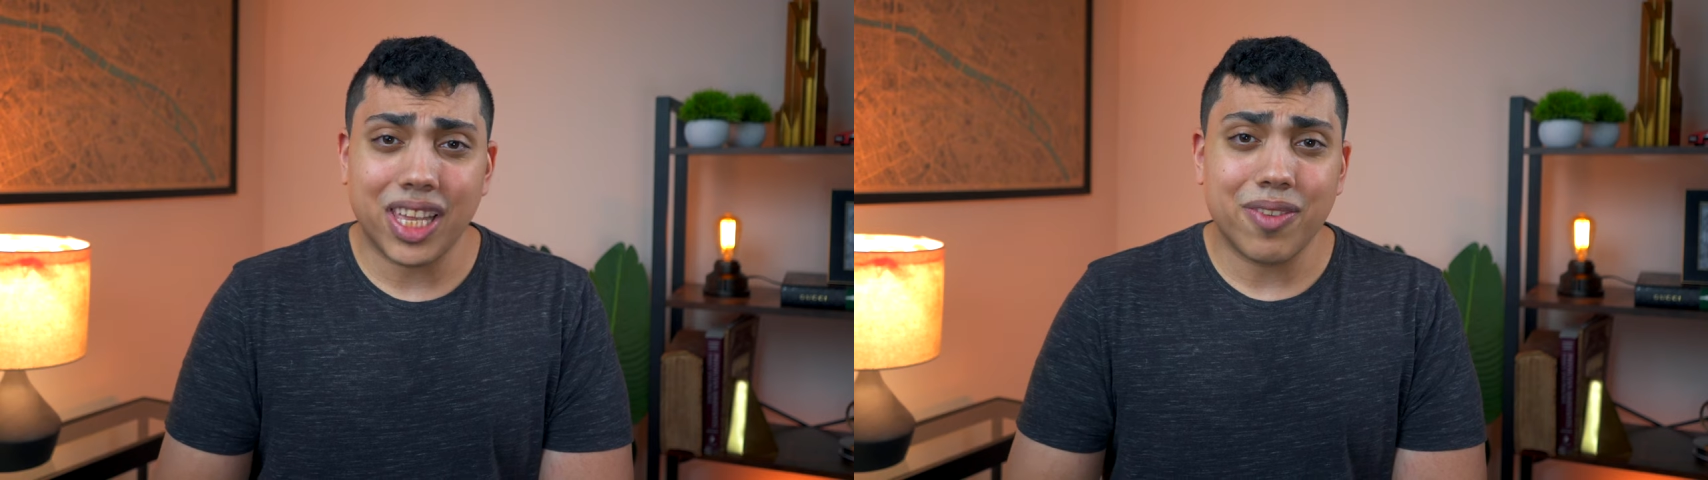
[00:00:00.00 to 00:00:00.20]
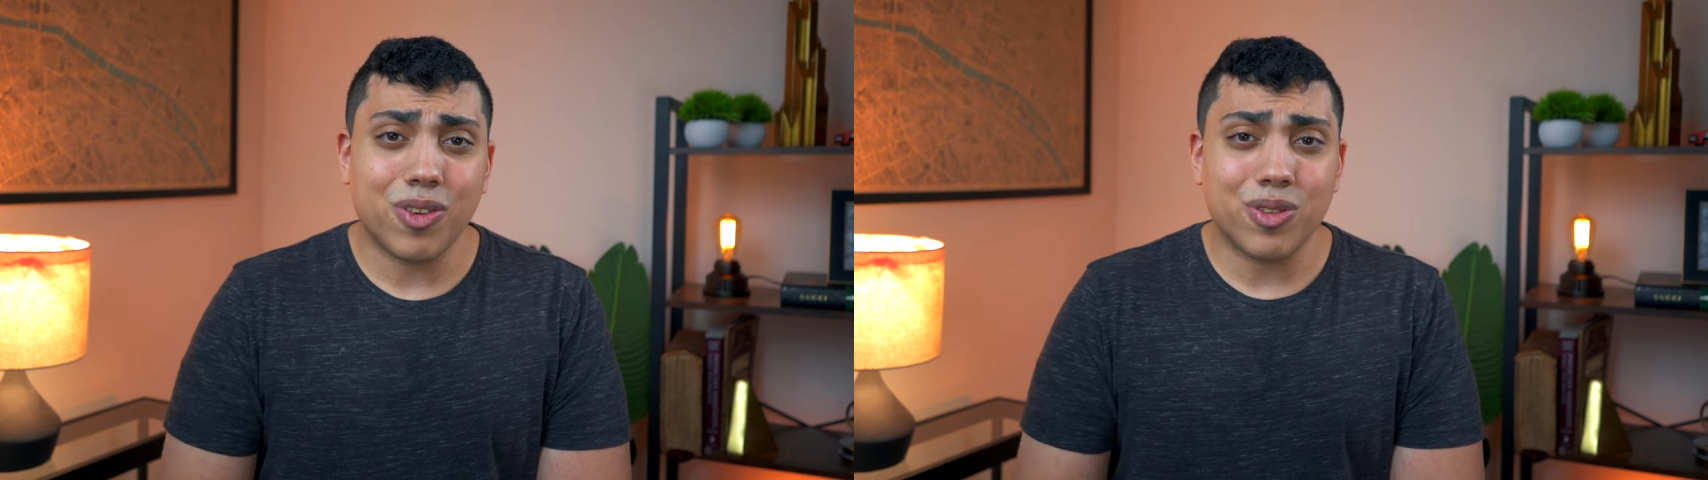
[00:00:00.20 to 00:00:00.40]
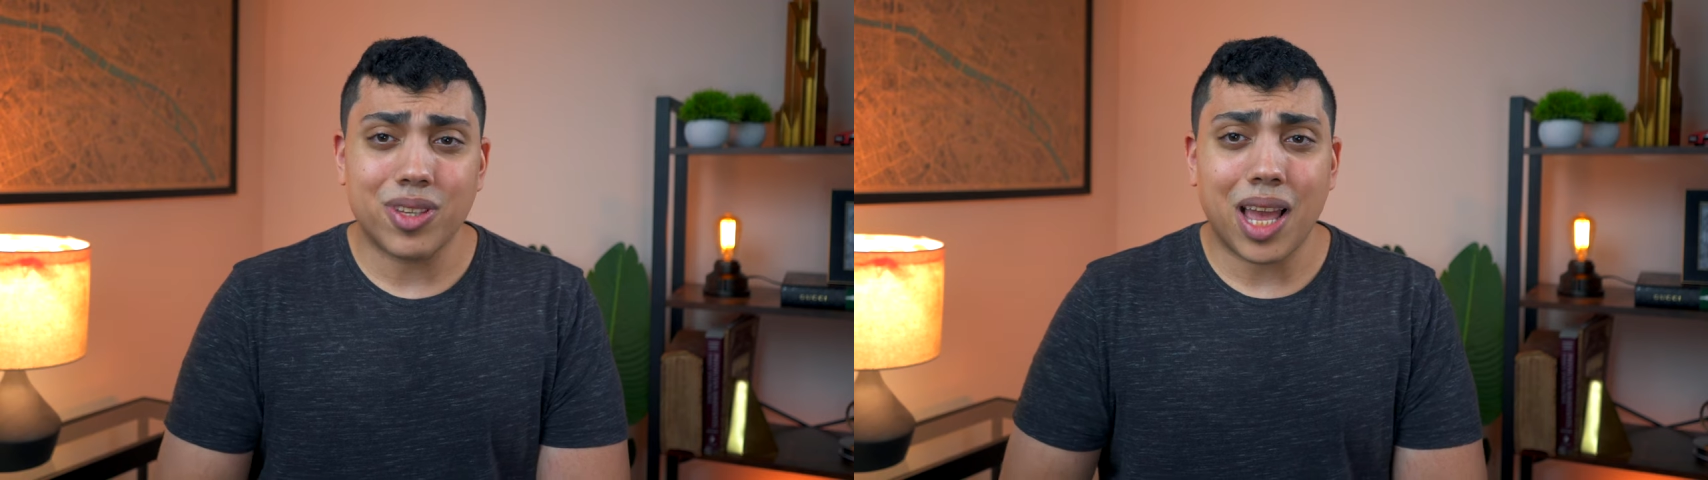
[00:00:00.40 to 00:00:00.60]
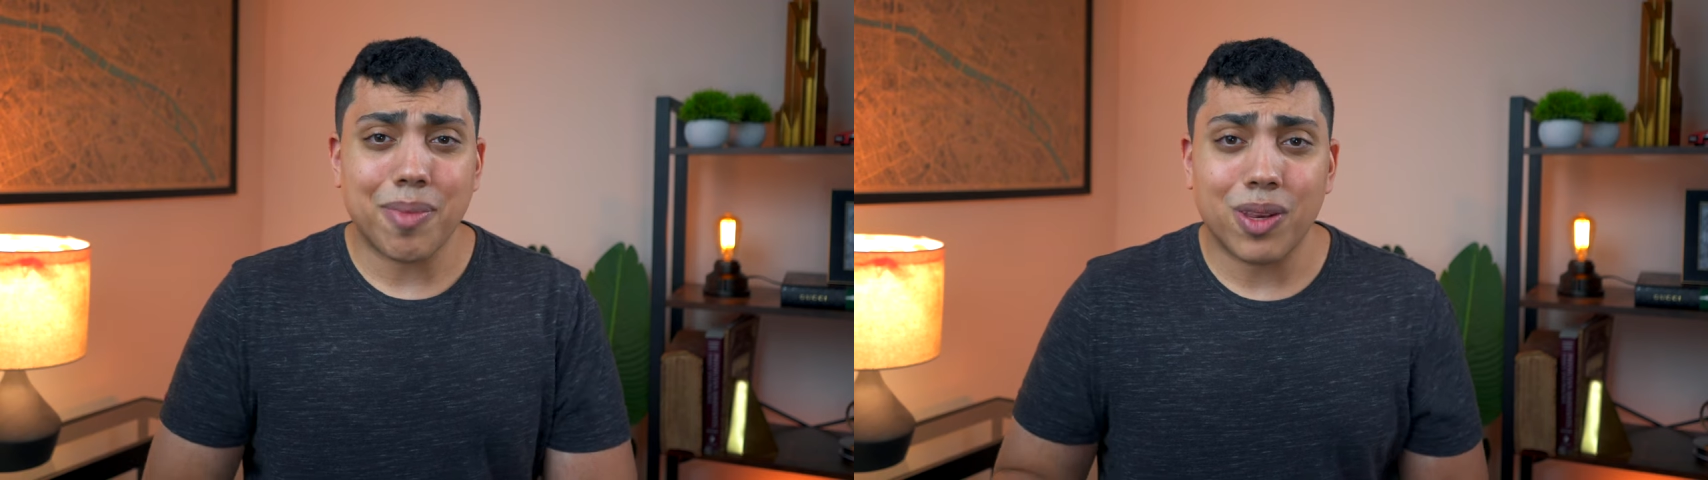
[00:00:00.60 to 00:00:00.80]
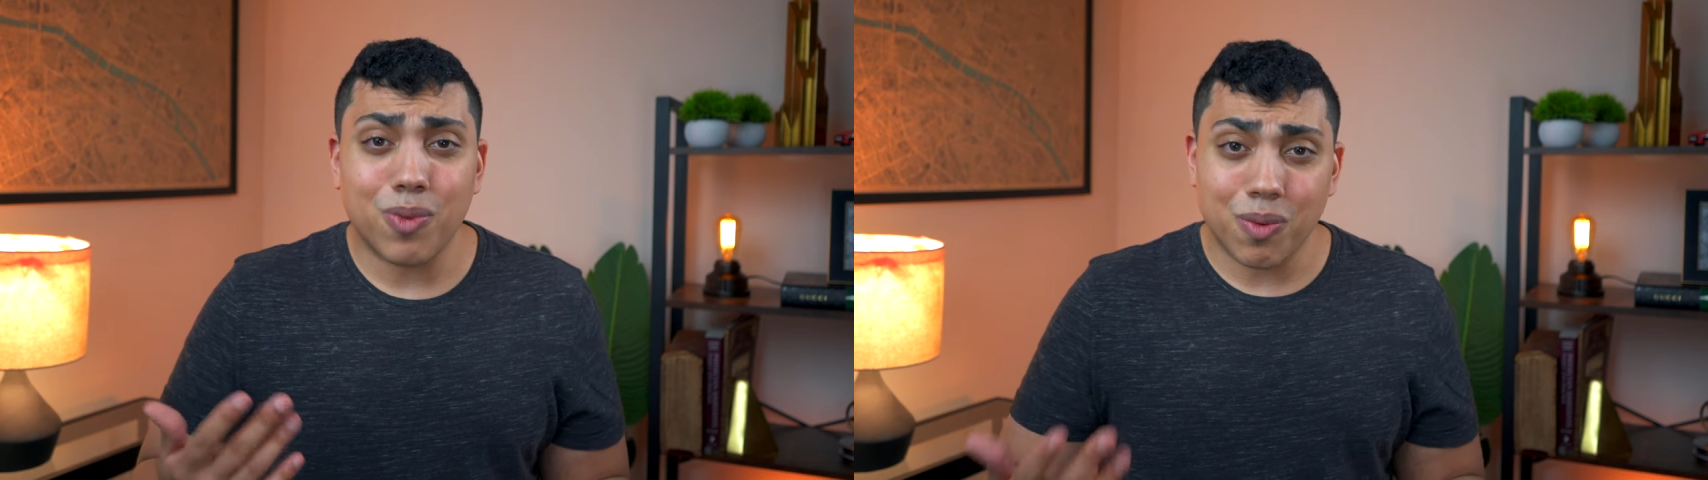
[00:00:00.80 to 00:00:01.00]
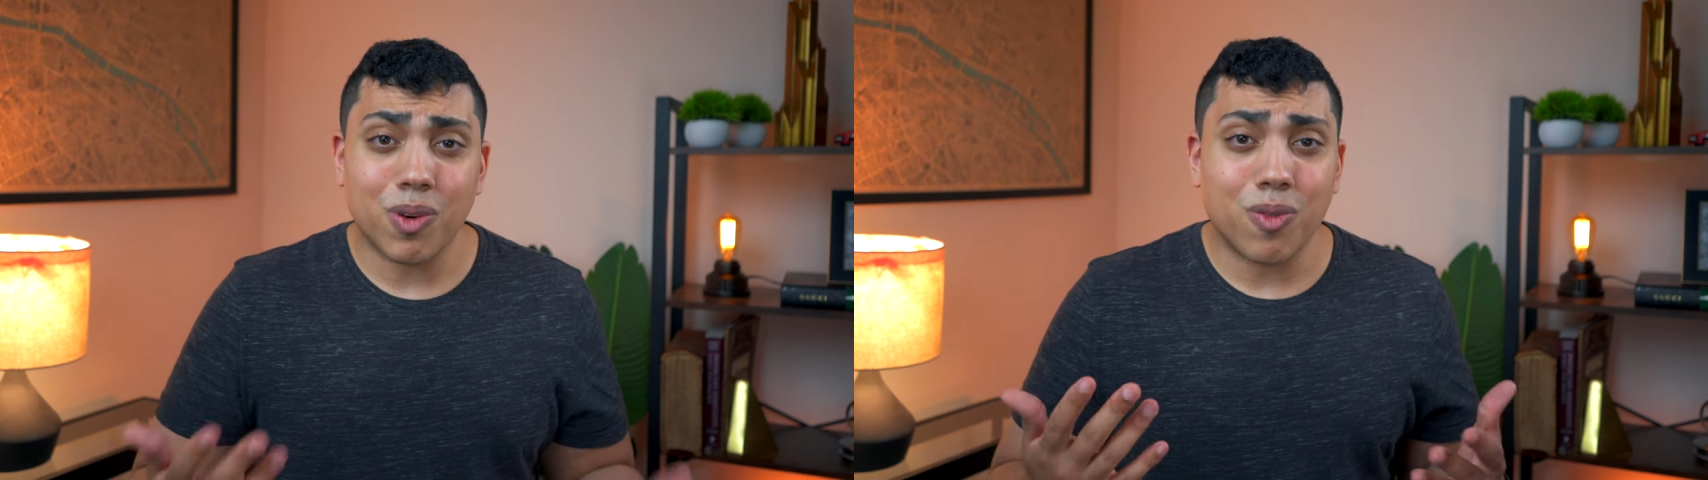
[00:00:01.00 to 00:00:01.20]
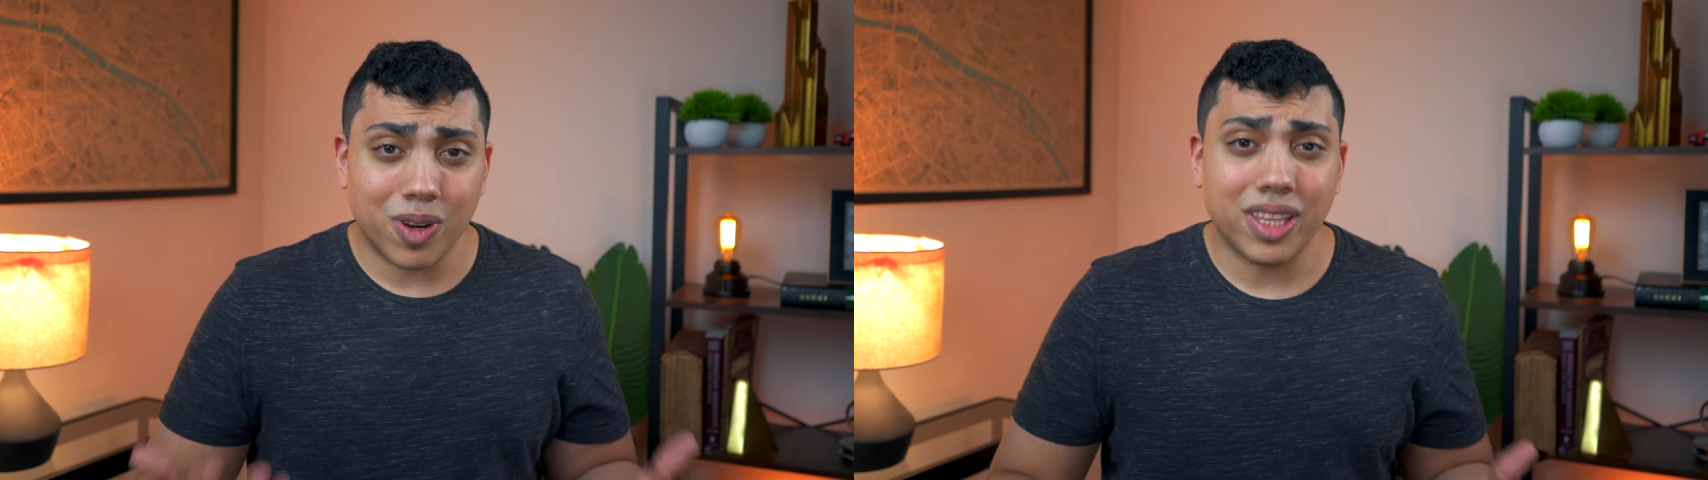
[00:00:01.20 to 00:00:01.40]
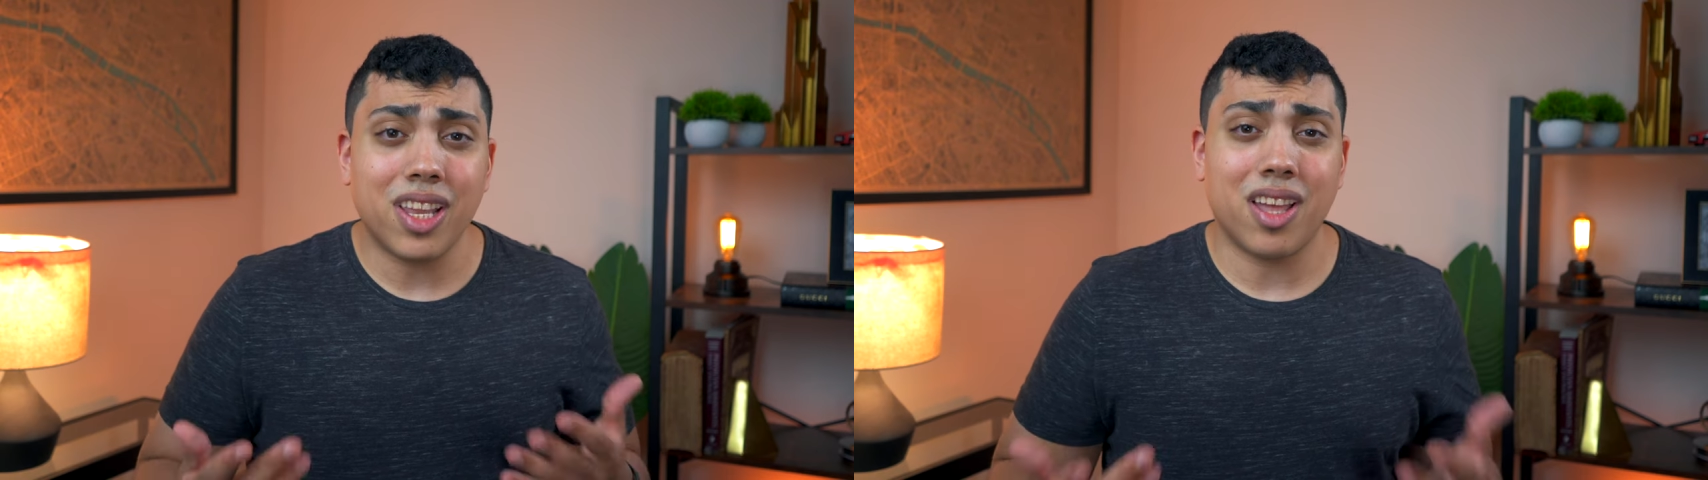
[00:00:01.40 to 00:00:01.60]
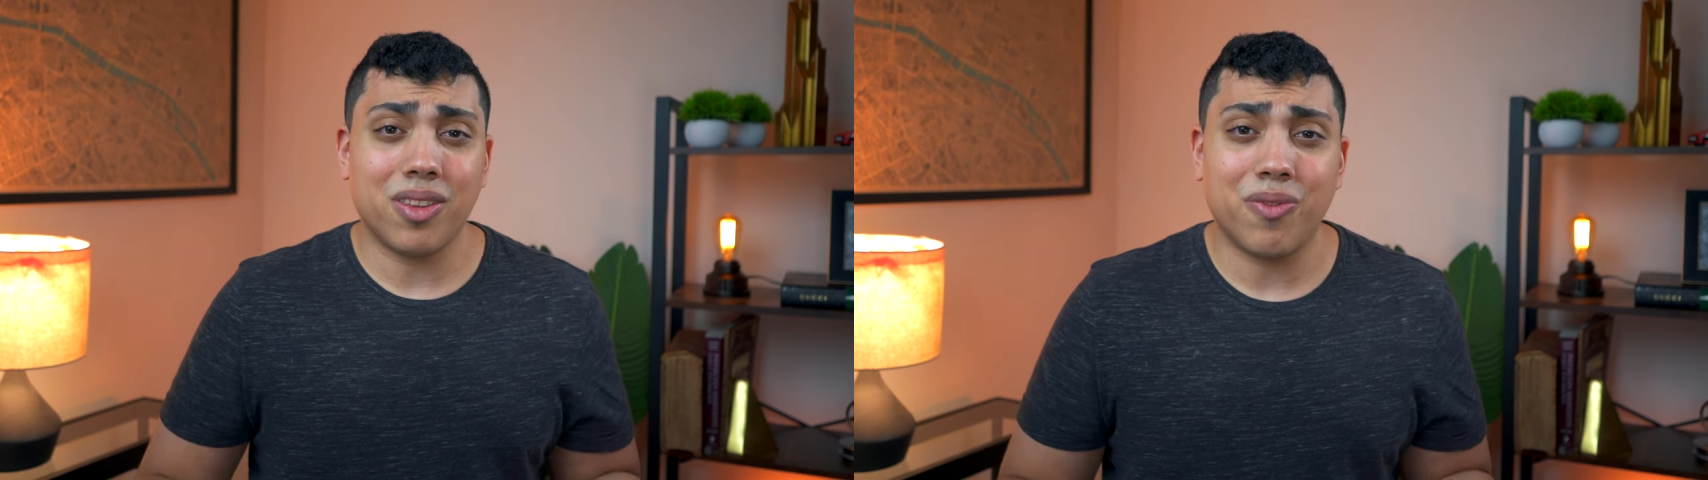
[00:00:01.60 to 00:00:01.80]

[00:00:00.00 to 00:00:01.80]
evils. I mean, we were really on